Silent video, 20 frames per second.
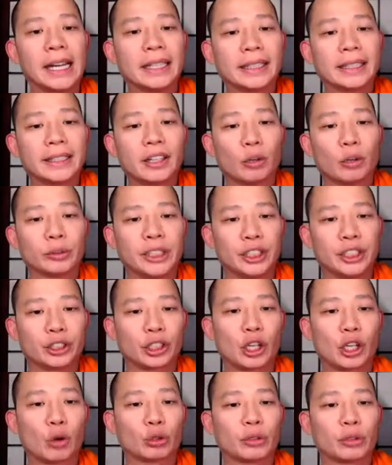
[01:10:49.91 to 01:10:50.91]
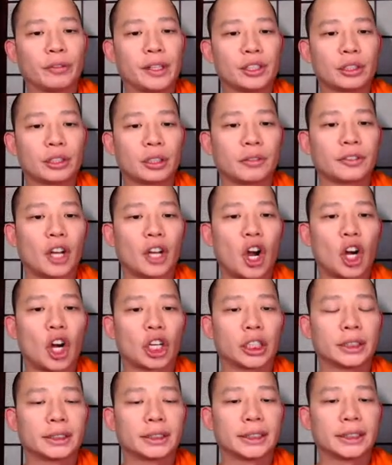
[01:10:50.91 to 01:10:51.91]
They don't teach the cultivation of the
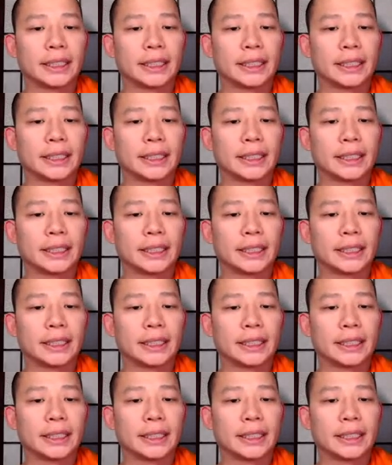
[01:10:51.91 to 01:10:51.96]
heart,